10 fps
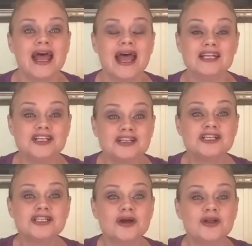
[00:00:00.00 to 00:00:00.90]
And just
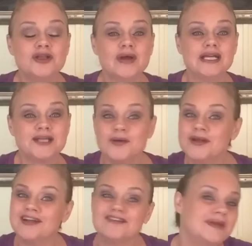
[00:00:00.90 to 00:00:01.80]
to show you a
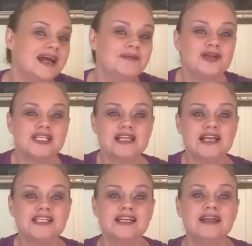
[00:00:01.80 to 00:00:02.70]
token of my
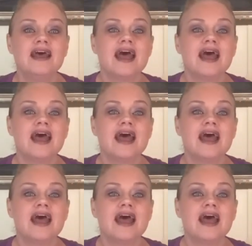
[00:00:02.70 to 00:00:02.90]
appreciation,